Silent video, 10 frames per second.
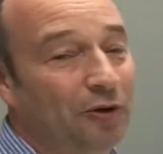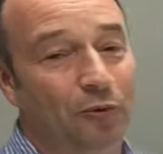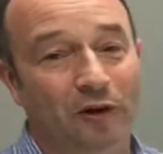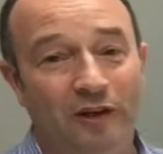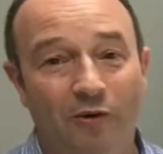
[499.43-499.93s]

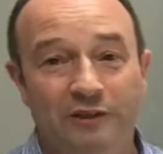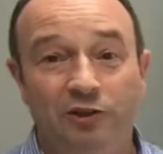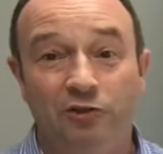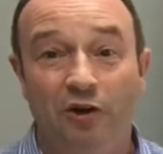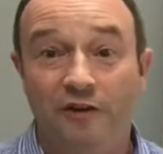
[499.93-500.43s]
we're going to
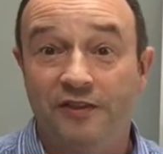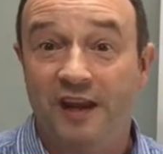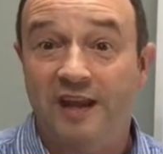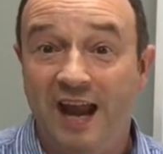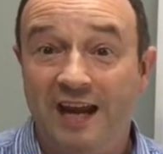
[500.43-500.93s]
draw the
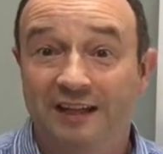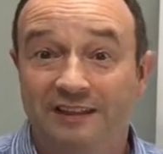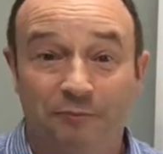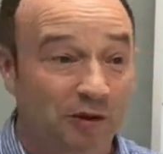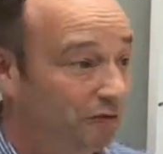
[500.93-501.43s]
neck of the
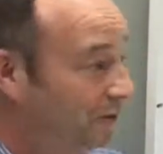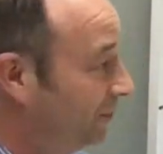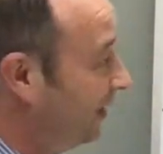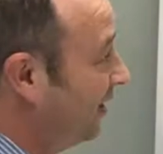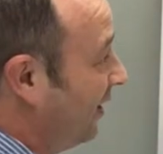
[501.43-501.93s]
puffin
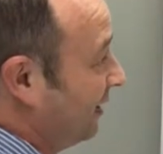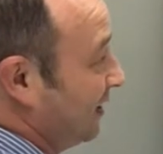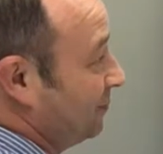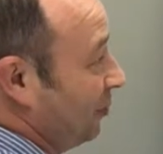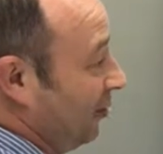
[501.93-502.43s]
because
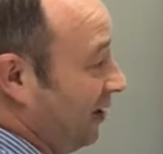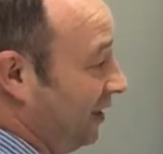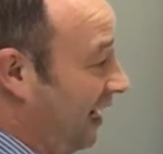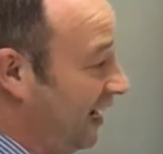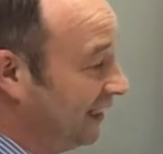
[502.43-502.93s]
this poor old
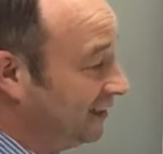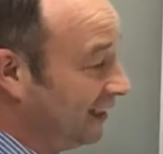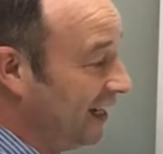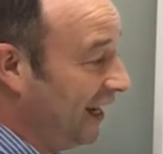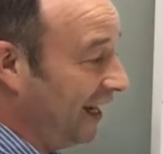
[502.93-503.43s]
head
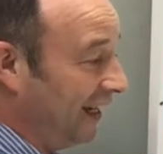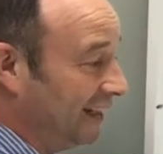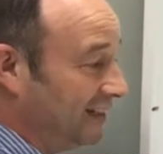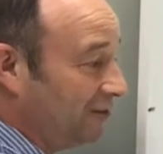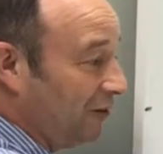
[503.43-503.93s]

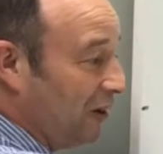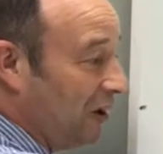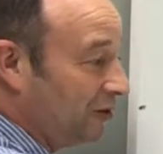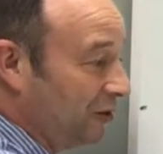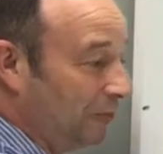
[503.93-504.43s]
is
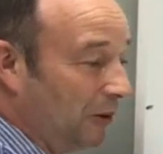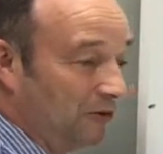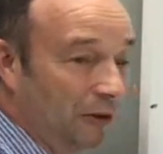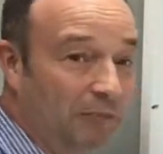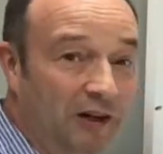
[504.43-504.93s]
floating above
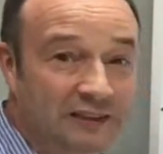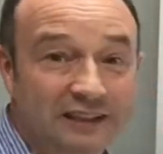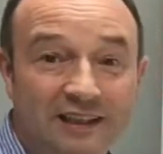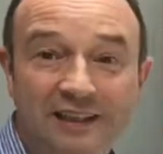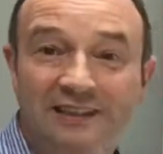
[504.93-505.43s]
her body.
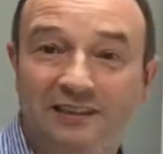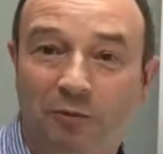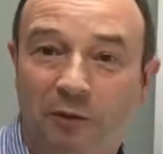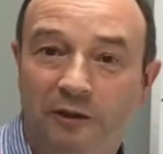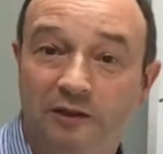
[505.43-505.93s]
So
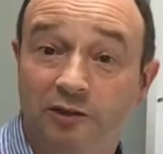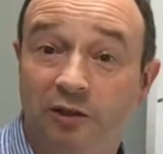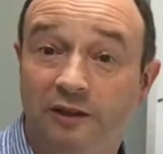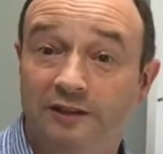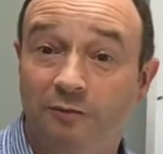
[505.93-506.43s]
what we're going to
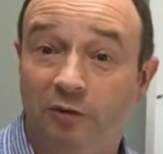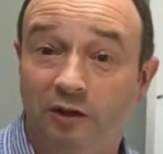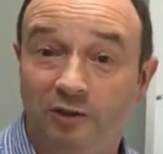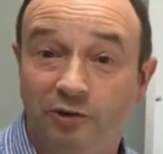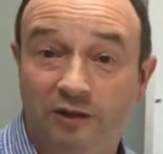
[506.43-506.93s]
draw is we're
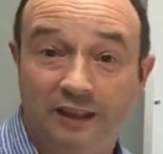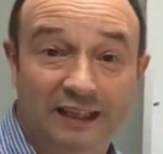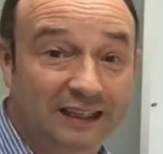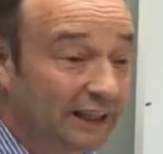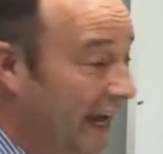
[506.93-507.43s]
going to draw the
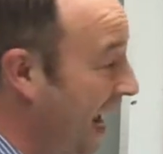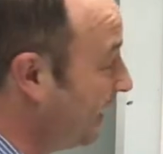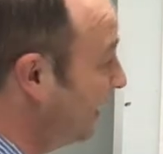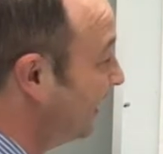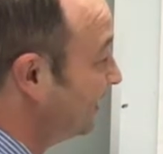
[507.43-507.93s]
little neck.
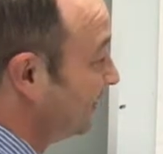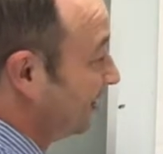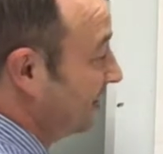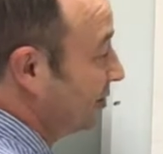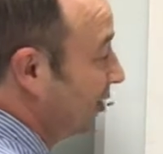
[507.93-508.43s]
So I'm
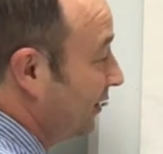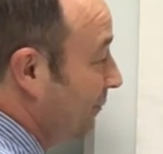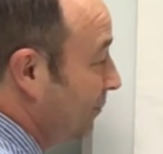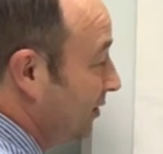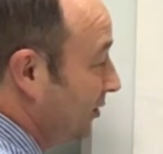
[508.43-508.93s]
going to draw
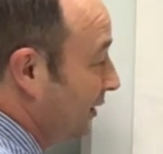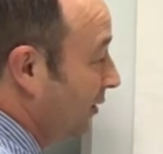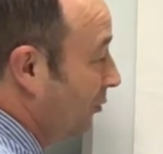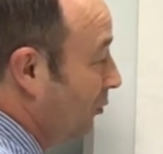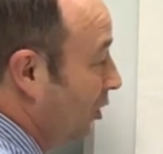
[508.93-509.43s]
that by
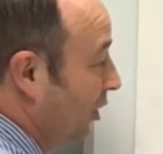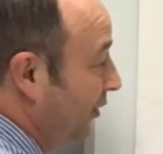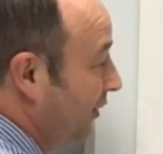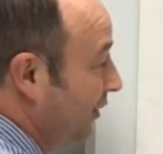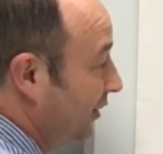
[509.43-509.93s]
doing
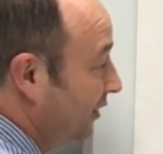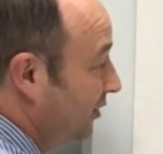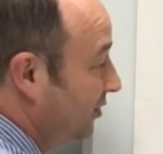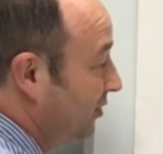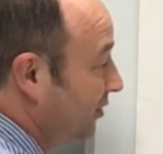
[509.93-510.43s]
1,
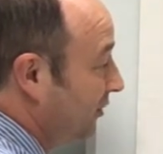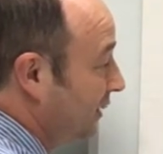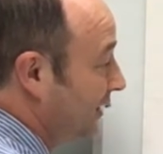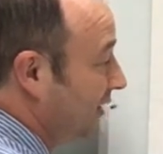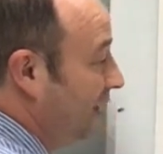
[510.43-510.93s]
2
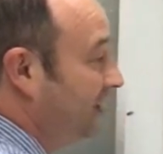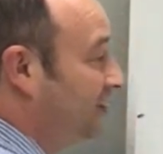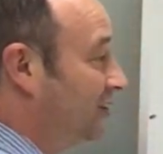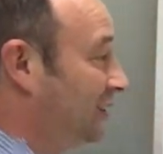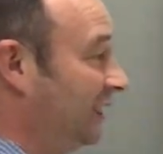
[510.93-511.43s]
little lines
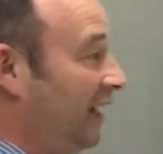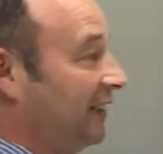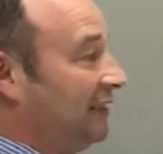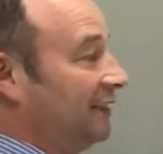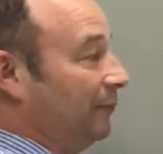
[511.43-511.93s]
just
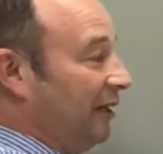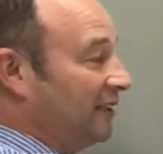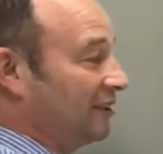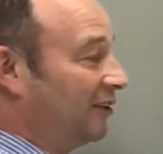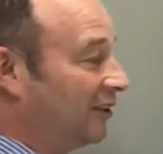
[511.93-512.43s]
connecting the big
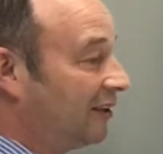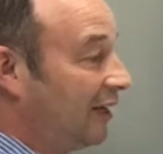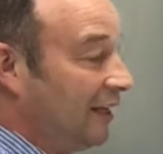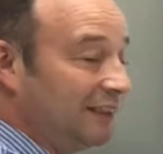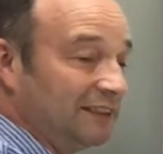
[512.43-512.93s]
circle
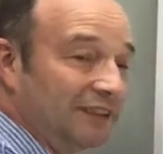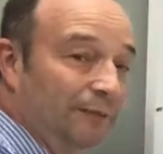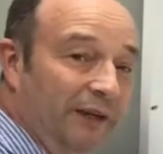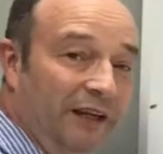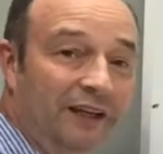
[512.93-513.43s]
to the
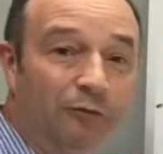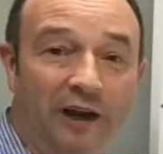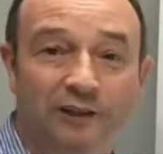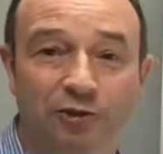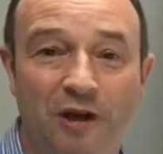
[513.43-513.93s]
big
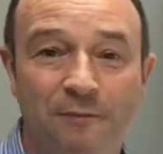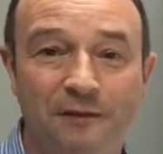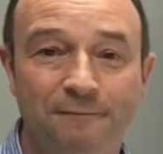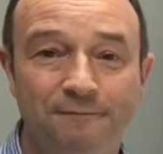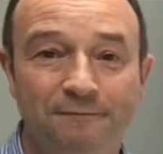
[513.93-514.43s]
raindrop.